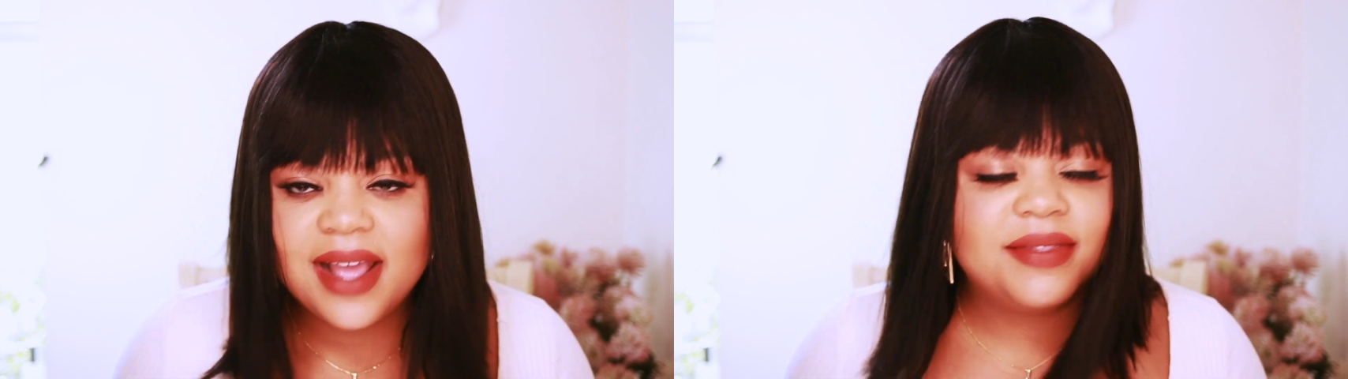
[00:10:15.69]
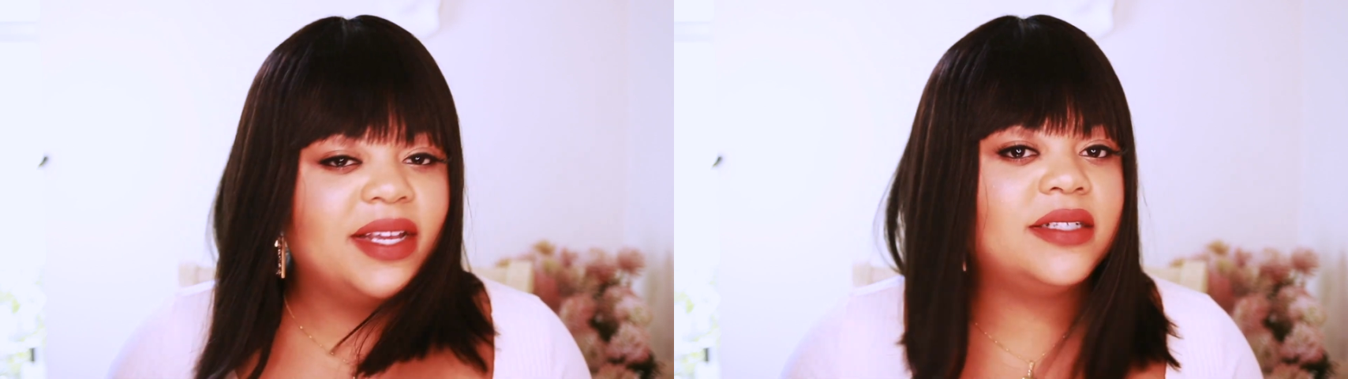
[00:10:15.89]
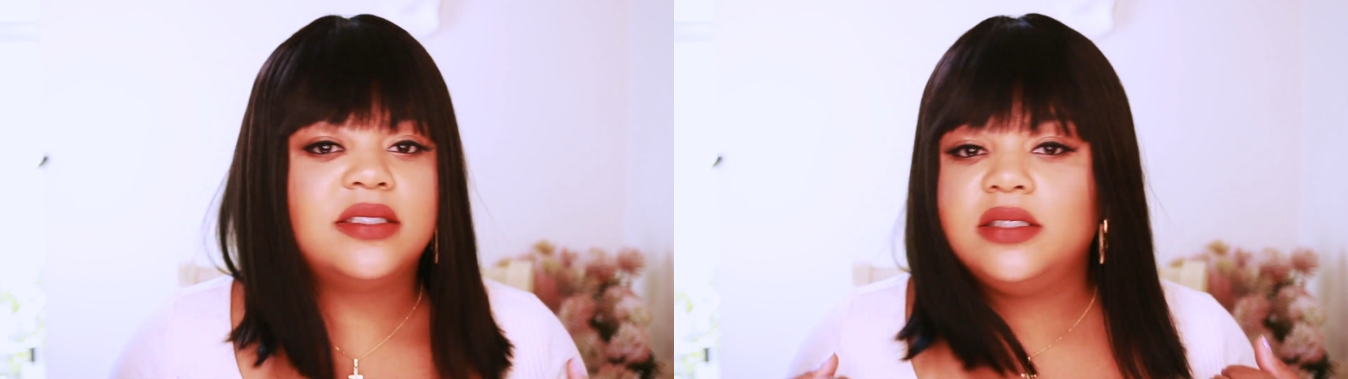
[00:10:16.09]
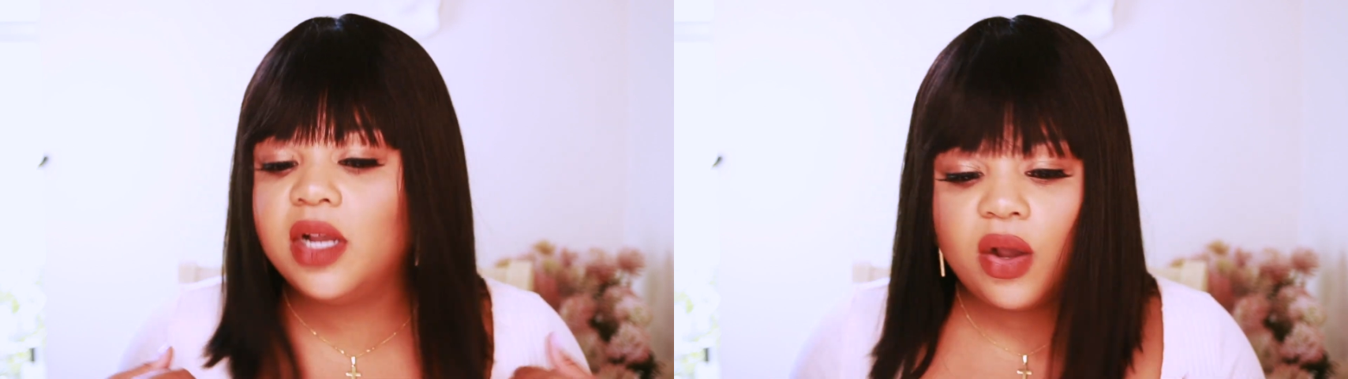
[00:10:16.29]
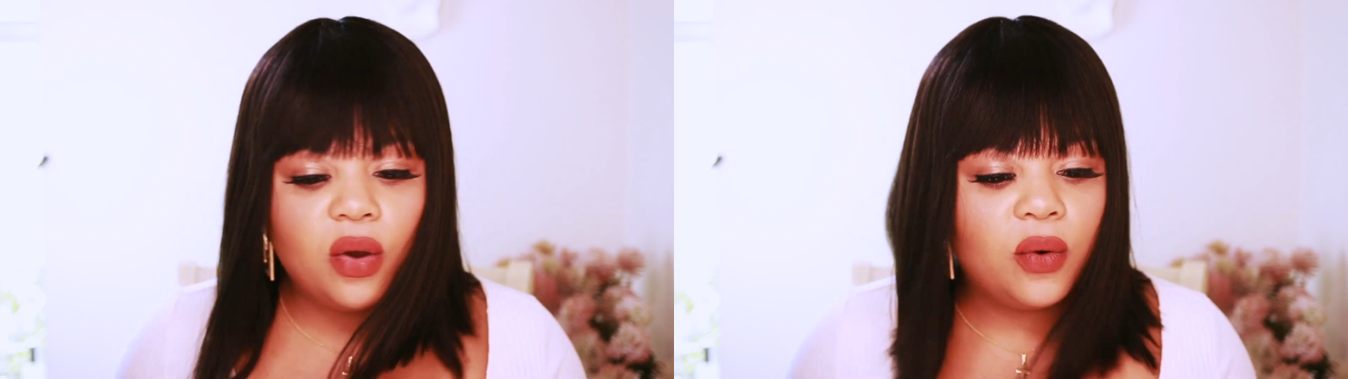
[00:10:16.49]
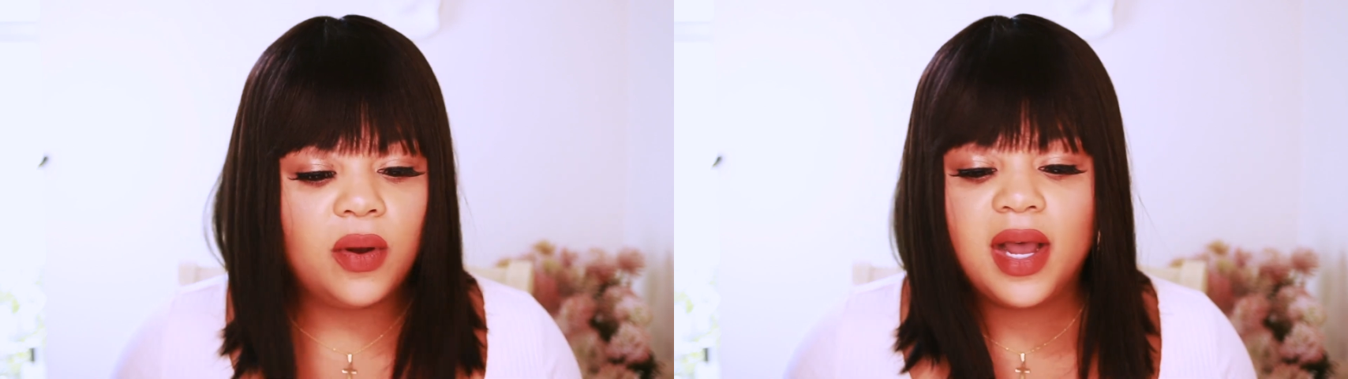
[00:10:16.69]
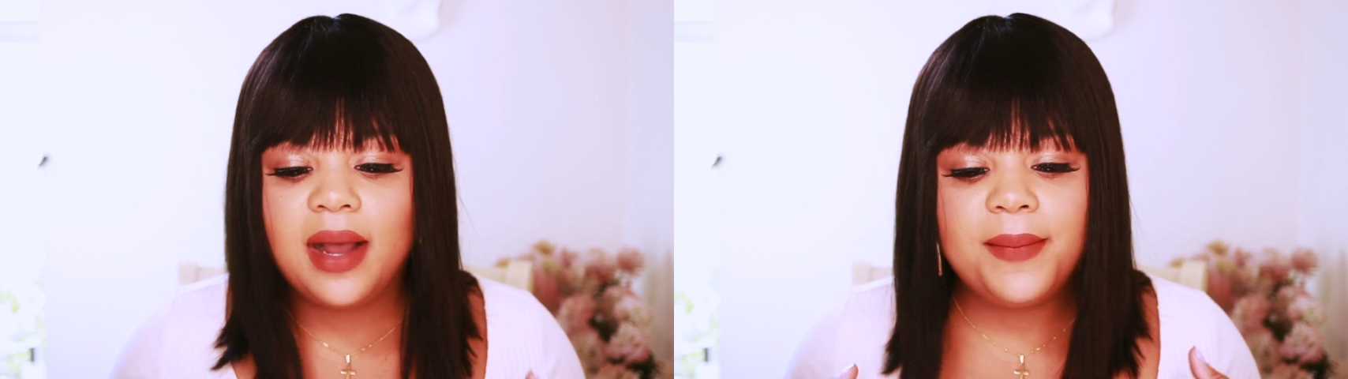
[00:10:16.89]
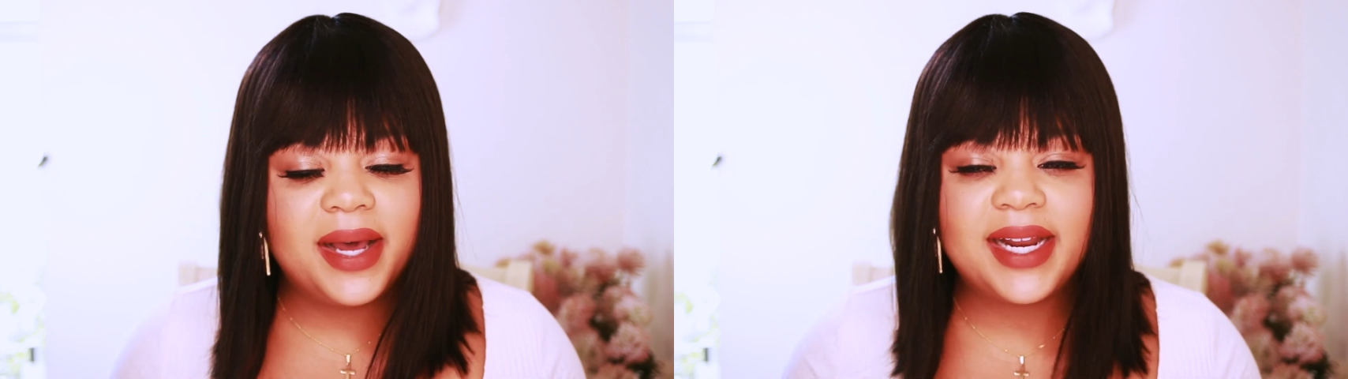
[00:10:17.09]
There's no
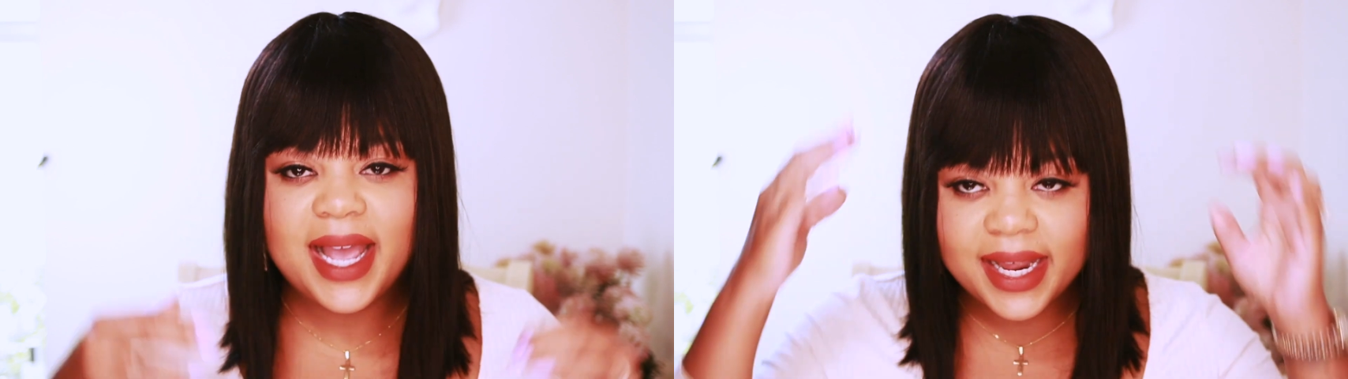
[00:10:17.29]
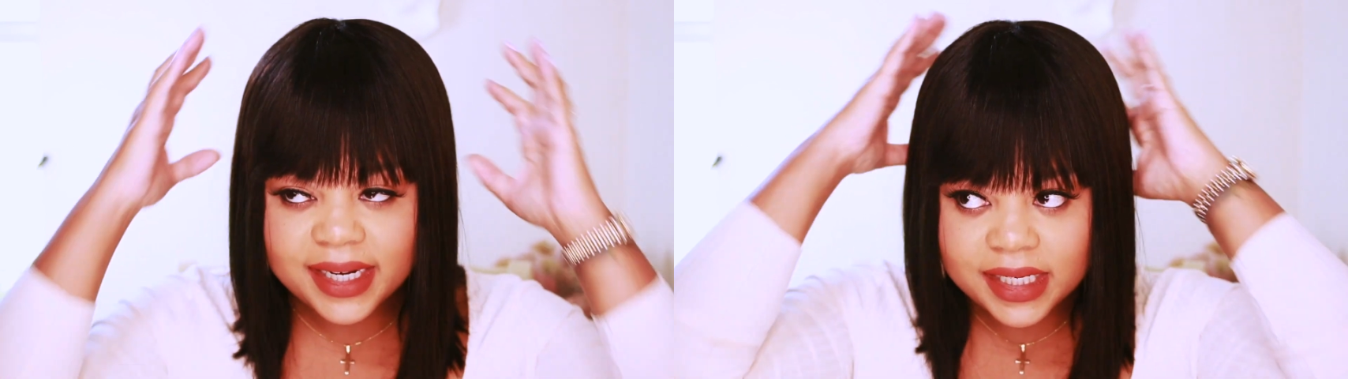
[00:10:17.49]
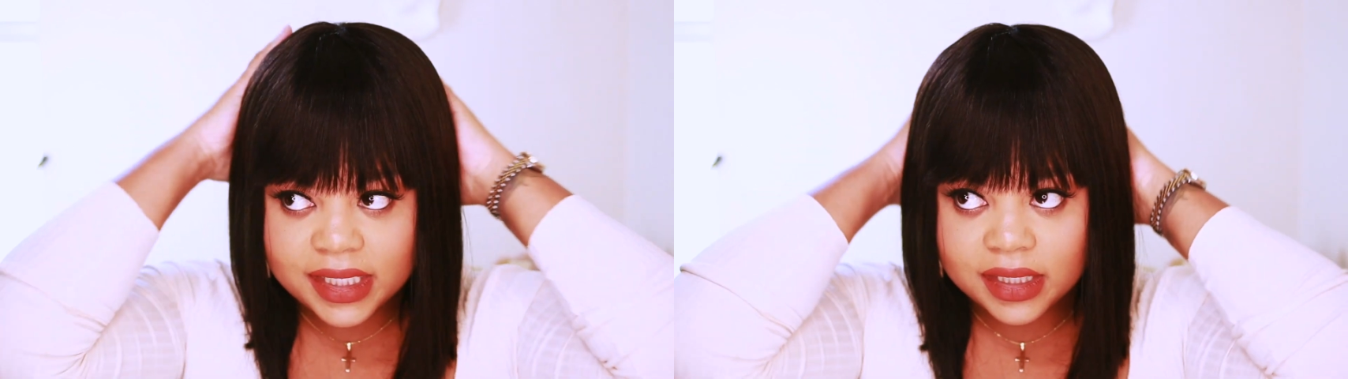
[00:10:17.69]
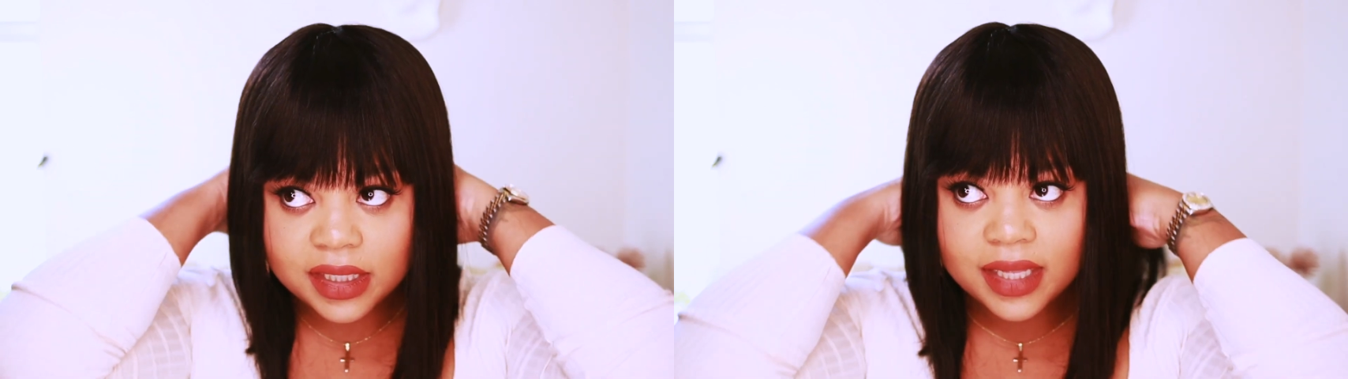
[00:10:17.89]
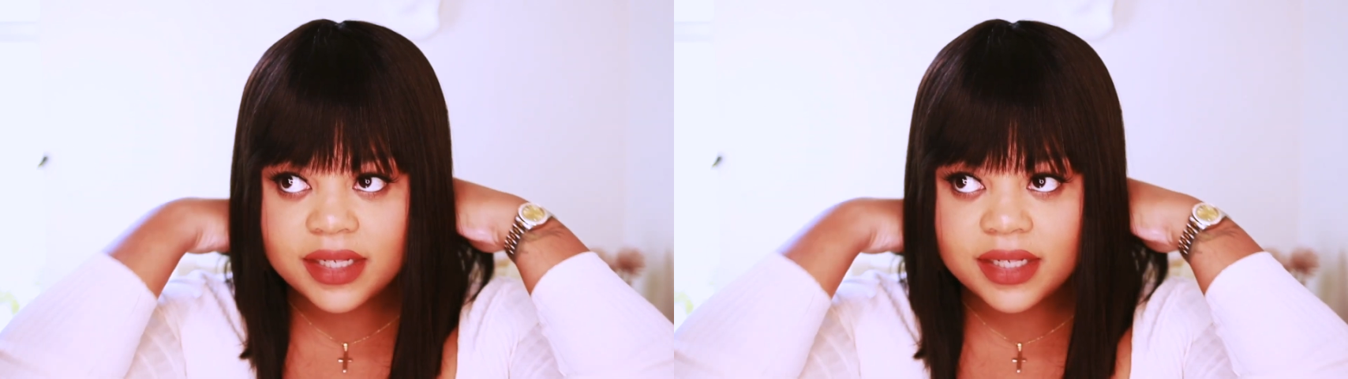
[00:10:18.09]
amount of editing,